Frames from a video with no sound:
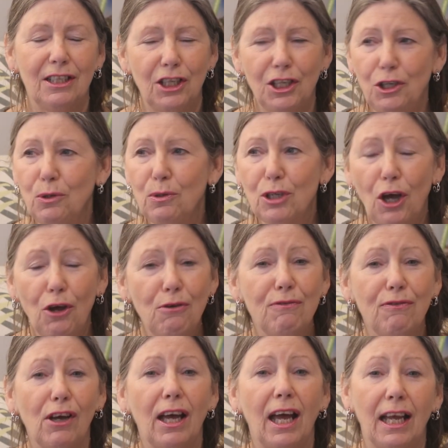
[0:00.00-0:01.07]
to use
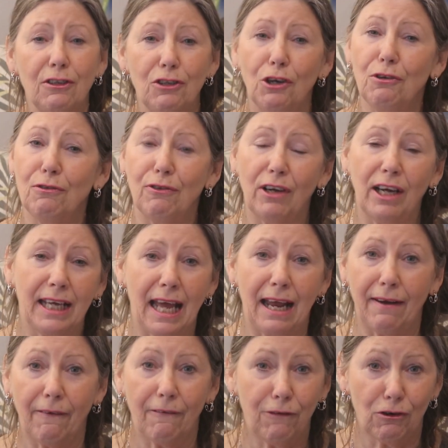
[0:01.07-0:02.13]
over and over
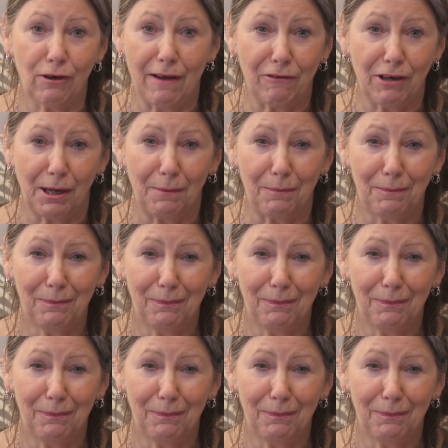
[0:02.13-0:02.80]
again forever.